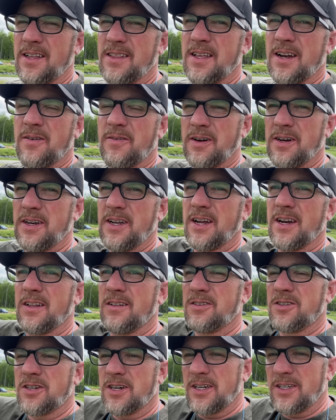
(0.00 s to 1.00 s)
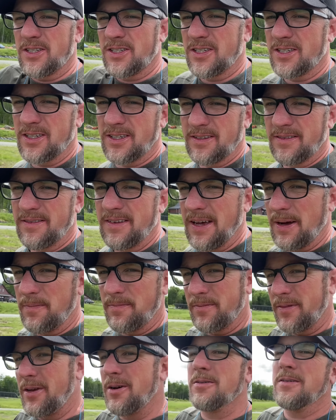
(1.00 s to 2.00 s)
and then I wanna dig another trench and yeah,
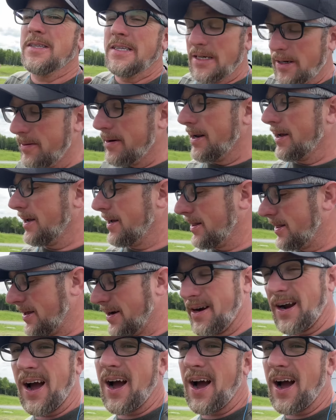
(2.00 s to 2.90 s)
you'll see when I get there.